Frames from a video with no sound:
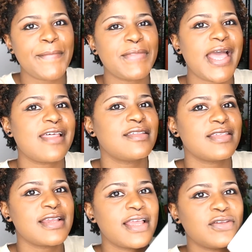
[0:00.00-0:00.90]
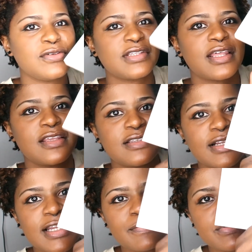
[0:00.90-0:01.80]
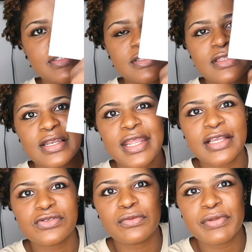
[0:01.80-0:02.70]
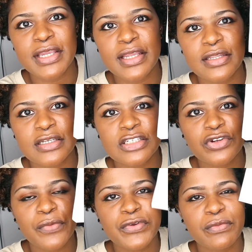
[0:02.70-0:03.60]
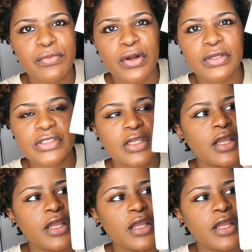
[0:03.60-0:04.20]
the other thing I use are these clips. The links will be in the description box.